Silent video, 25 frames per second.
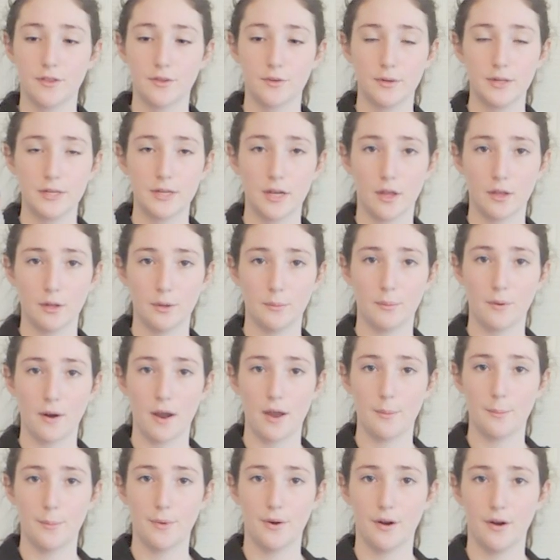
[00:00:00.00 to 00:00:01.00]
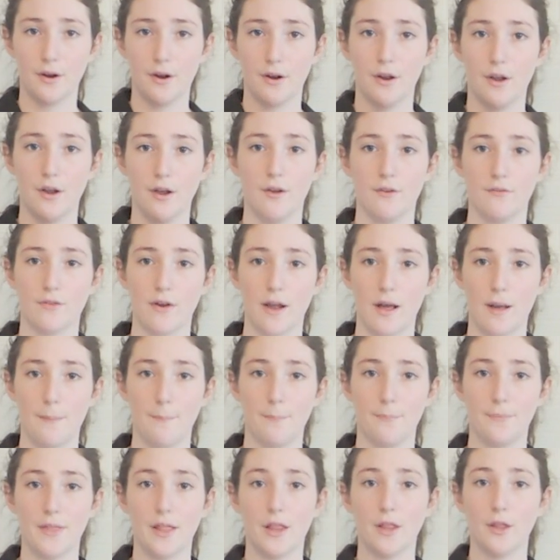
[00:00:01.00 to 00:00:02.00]
$3 primer
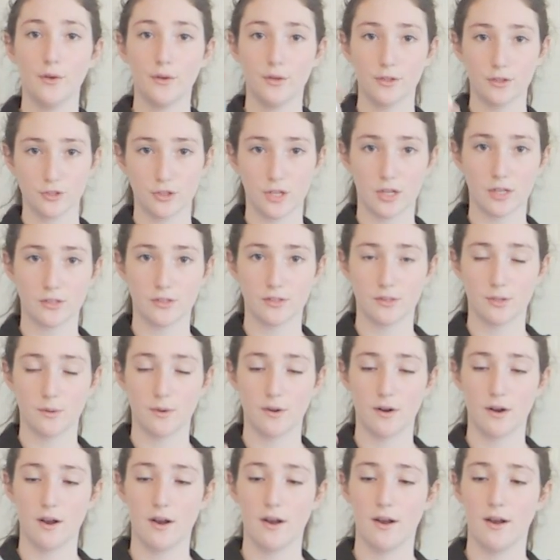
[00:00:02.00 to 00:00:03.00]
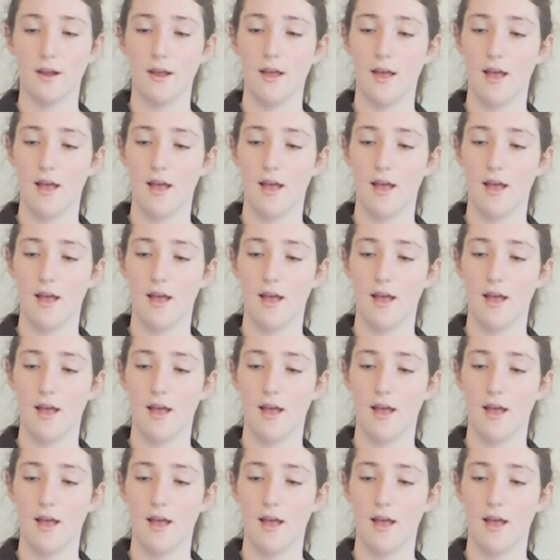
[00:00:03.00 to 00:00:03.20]
from the local drugstore.